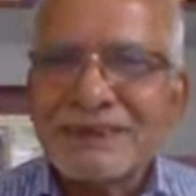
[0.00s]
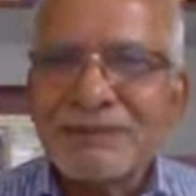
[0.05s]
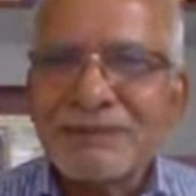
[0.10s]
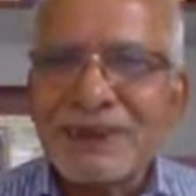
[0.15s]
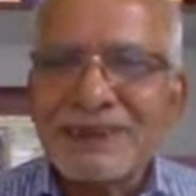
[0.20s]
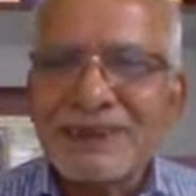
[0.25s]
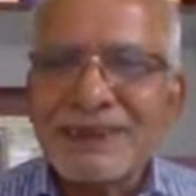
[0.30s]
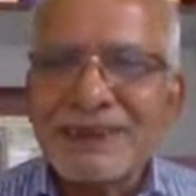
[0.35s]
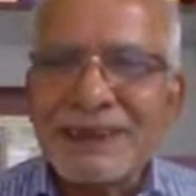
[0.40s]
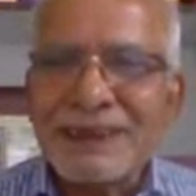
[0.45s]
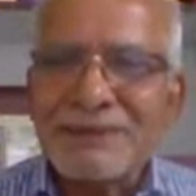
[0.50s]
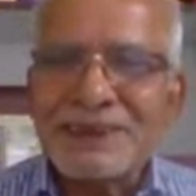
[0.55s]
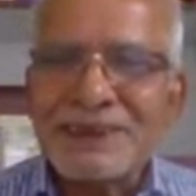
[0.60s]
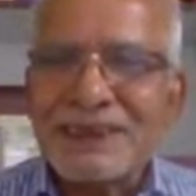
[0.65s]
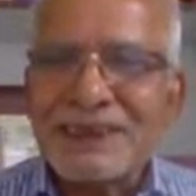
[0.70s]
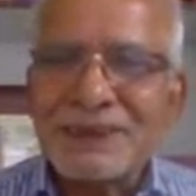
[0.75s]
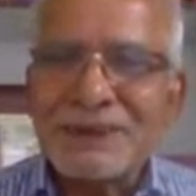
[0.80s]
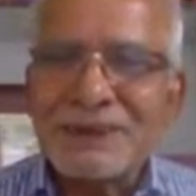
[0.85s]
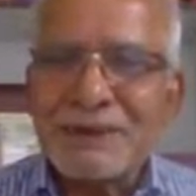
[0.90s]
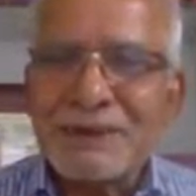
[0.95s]
for the
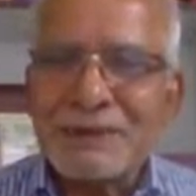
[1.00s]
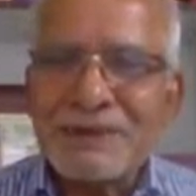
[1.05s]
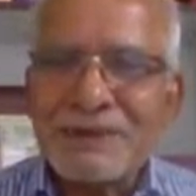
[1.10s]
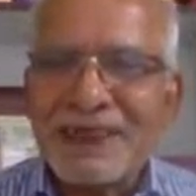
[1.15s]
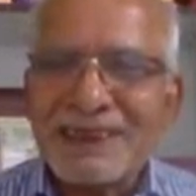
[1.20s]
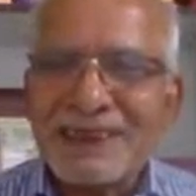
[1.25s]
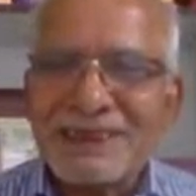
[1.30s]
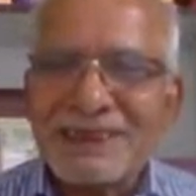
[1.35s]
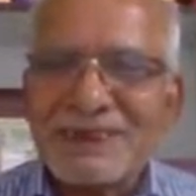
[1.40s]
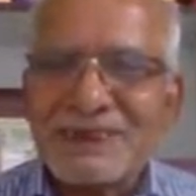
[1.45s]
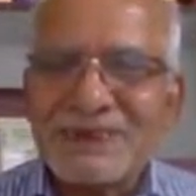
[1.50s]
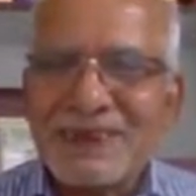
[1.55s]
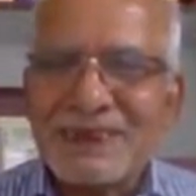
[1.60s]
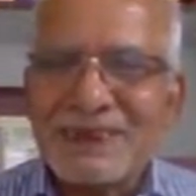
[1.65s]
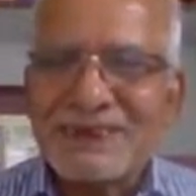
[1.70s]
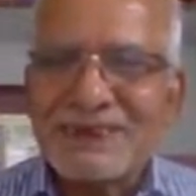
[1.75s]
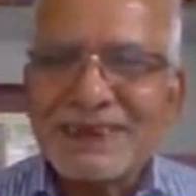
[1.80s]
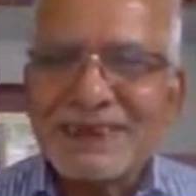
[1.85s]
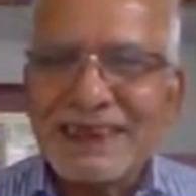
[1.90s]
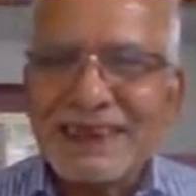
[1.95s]
Chemistry Nobel Prize
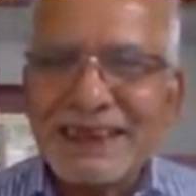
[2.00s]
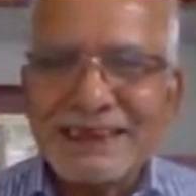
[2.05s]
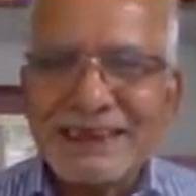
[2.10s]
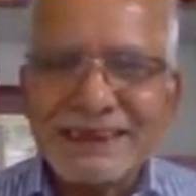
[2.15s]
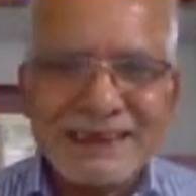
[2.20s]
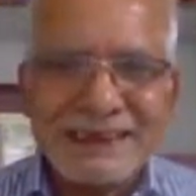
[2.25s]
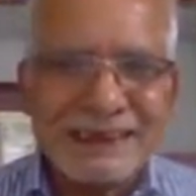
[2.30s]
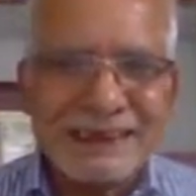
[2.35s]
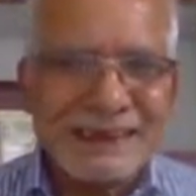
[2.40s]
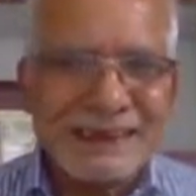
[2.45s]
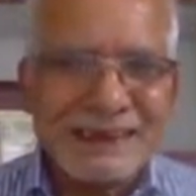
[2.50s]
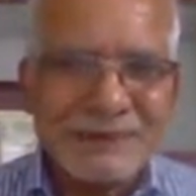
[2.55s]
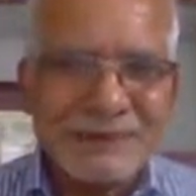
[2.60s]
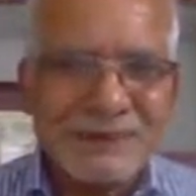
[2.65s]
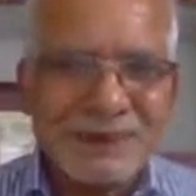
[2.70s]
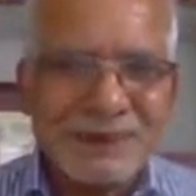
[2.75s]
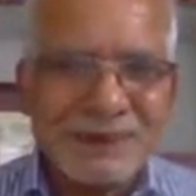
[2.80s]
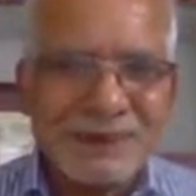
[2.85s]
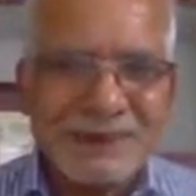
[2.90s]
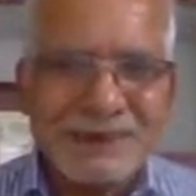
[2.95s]
2019
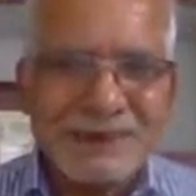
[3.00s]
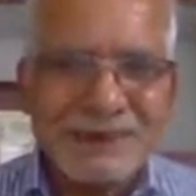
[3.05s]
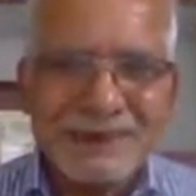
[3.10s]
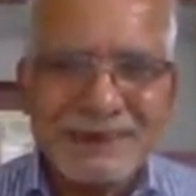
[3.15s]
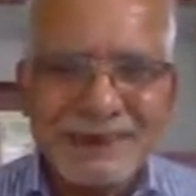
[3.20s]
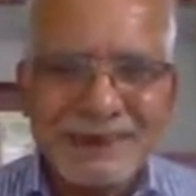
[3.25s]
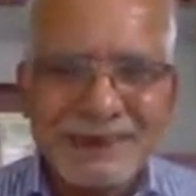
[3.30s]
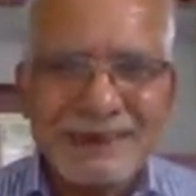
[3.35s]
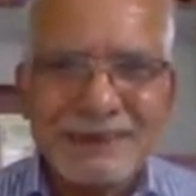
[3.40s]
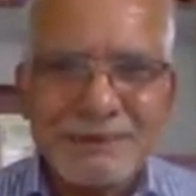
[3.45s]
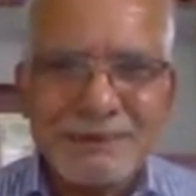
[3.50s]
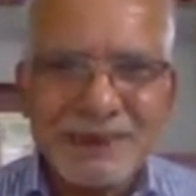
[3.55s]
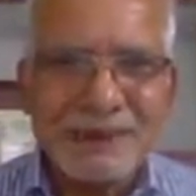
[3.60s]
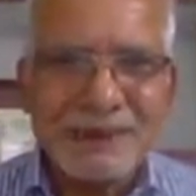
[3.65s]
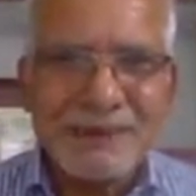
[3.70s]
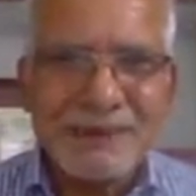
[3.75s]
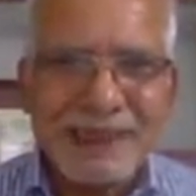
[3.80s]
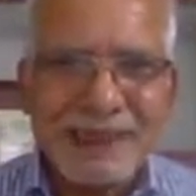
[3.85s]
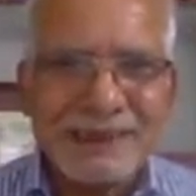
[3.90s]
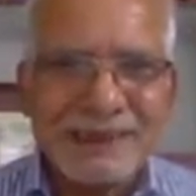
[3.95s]
for the lithium
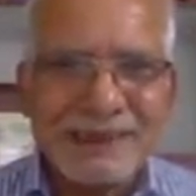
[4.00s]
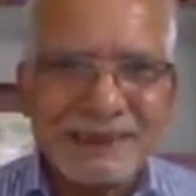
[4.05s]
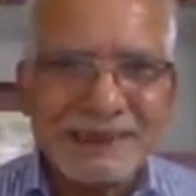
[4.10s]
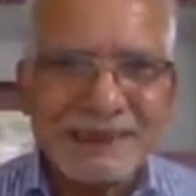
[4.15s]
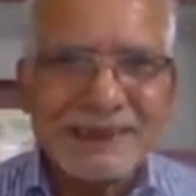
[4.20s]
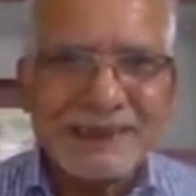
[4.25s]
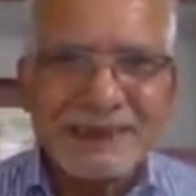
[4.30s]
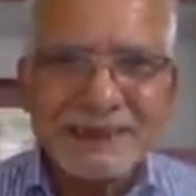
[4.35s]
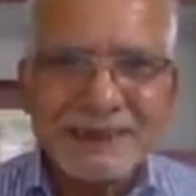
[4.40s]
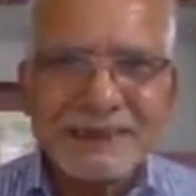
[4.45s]
ion battery.